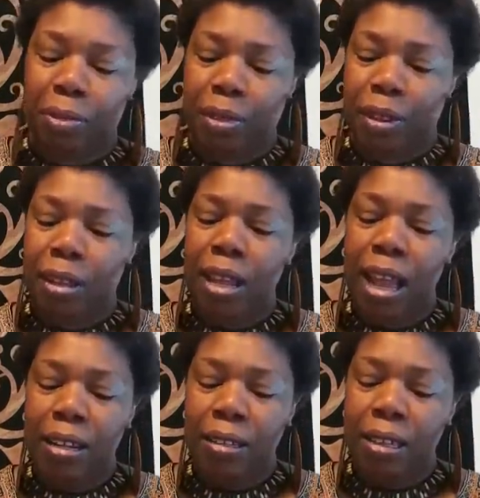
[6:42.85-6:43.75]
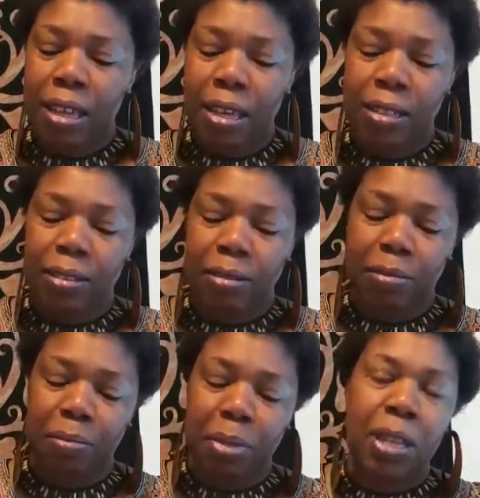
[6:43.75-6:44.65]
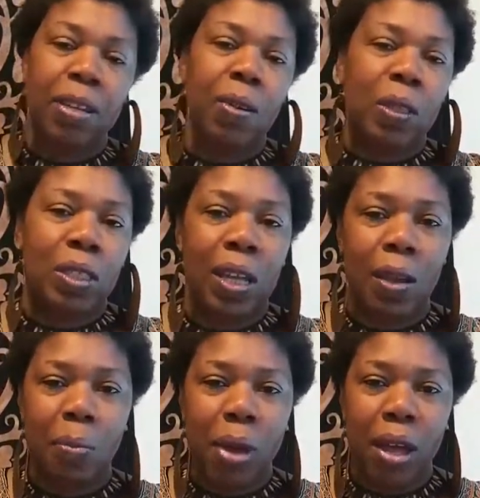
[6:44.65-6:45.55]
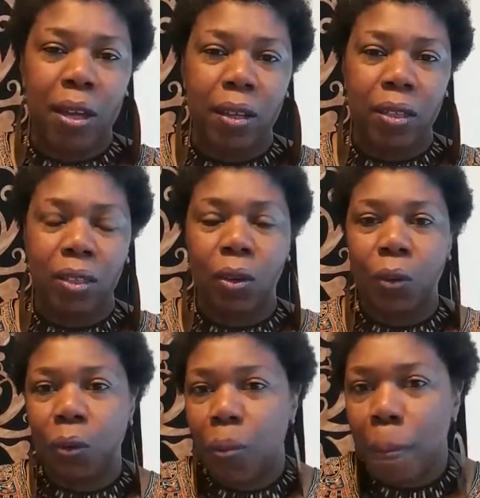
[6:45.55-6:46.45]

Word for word: a lot of things, but they don't stand by it. So